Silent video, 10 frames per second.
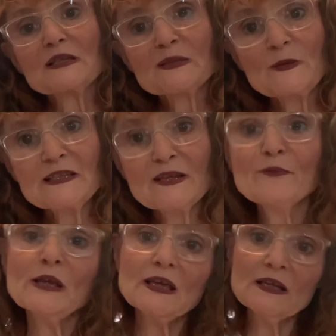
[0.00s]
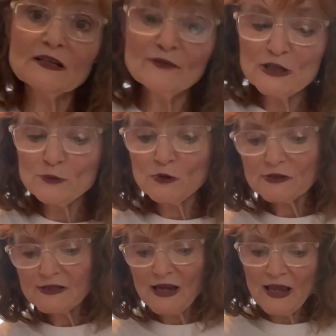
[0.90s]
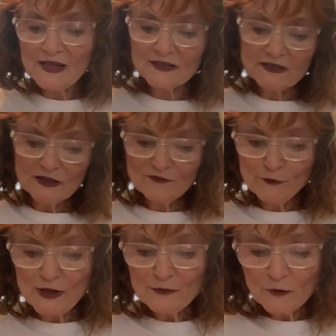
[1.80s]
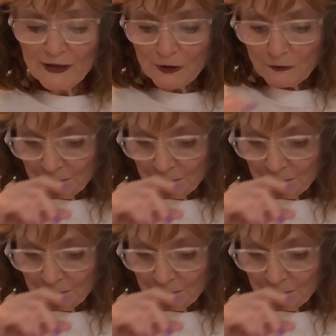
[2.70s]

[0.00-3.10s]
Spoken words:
specific individuals and free will.